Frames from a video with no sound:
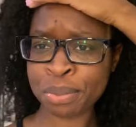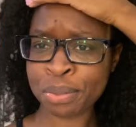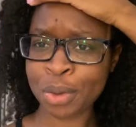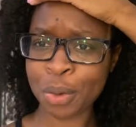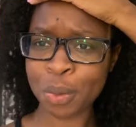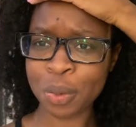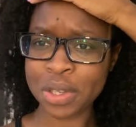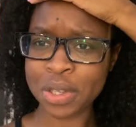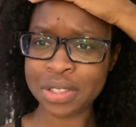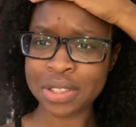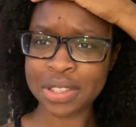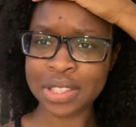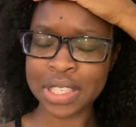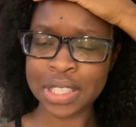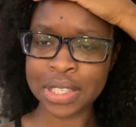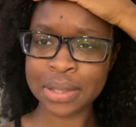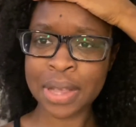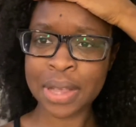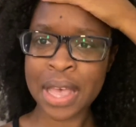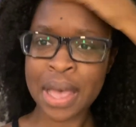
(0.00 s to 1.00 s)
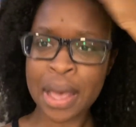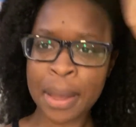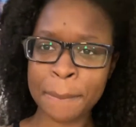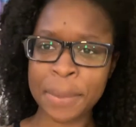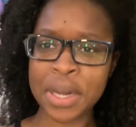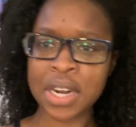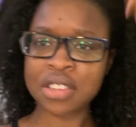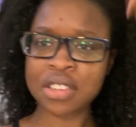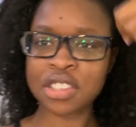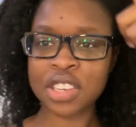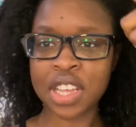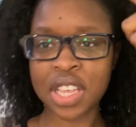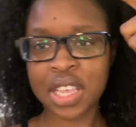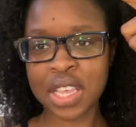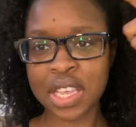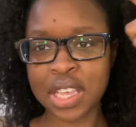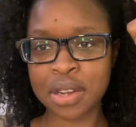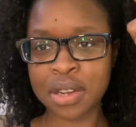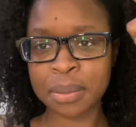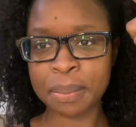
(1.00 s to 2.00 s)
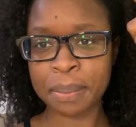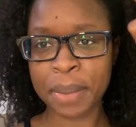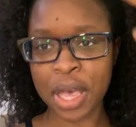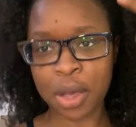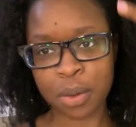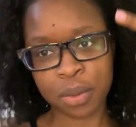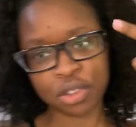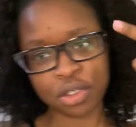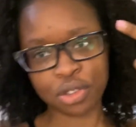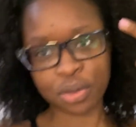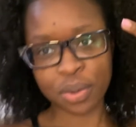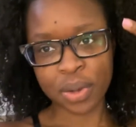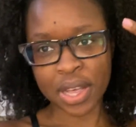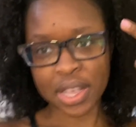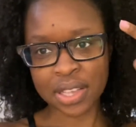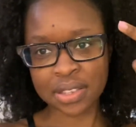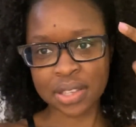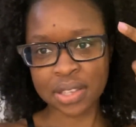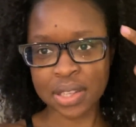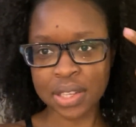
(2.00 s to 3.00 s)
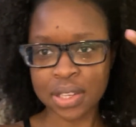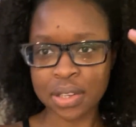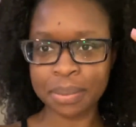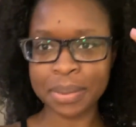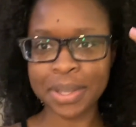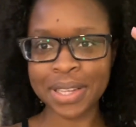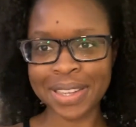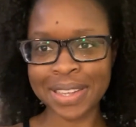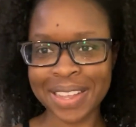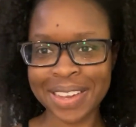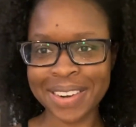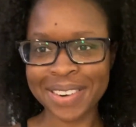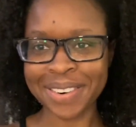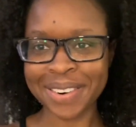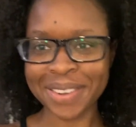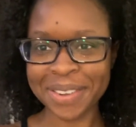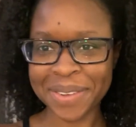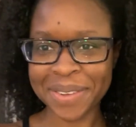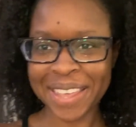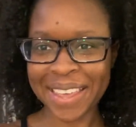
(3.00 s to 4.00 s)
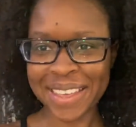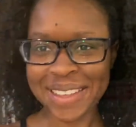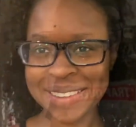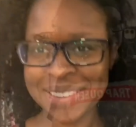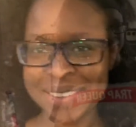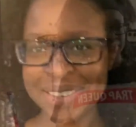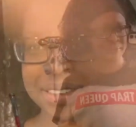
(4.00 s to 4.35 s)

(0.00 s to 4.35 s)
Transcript: We'll see. But I'll check in back with you guys a little bit later, okay?